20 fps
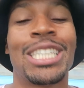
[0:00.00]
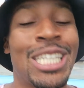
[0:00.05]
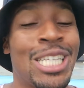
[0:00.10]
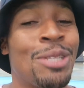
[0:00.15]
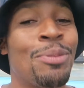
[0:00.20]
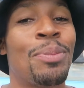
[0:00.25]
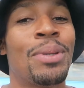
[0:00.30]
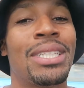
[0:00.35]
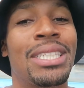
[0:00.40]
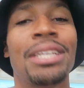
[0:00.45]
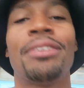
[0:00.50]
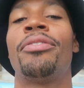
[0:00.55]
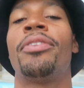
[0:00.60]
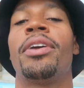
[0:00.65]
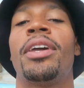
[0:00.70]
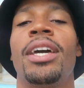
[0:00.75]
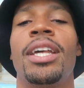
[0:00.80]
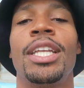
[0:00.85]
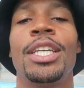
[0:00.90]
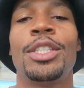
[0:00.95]

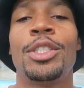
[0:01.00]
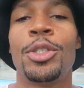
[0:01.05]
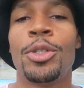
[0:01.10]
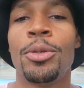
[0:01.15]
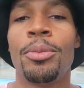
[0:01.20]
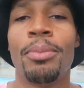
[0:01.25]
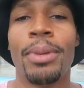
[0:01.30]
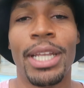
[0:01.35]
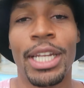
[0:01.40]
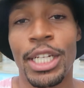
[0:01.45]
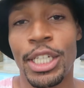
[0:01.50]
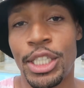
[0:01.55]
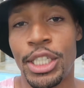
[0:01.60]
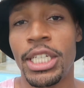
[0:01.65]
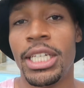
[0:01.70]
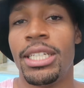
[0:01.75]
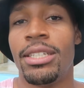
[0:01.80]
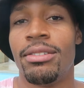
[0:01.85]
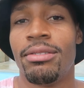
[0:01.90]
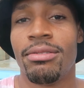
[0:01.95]
specifically to
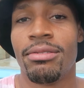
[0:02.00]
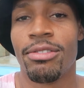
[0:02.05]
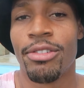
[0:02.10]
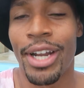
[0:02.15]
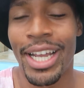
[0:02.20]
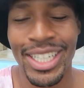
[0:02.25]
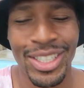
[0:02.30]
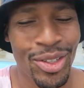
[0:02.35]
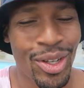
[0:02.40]
Medellin, right?